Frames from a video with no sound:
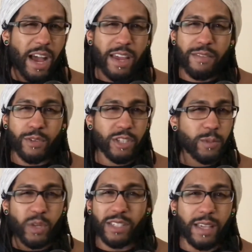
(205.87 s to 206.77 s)
or
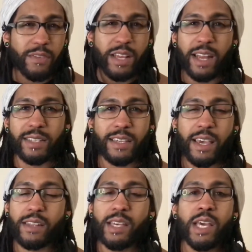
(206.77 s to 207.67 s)
6.7 out of
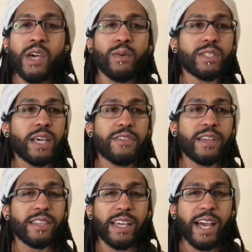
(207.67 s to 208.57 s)
10, which I
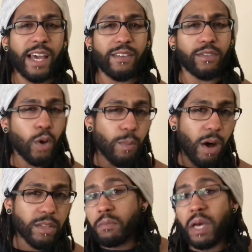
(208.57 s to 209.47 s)
think they kind of
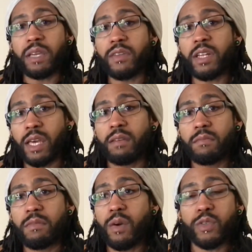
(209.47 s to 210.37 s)
lowballed it. I give it an 8.
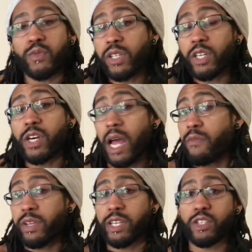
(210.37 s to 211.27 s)
It was really good. I
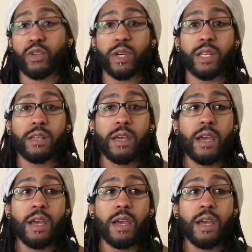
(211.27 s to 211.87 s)
really enjoyed it.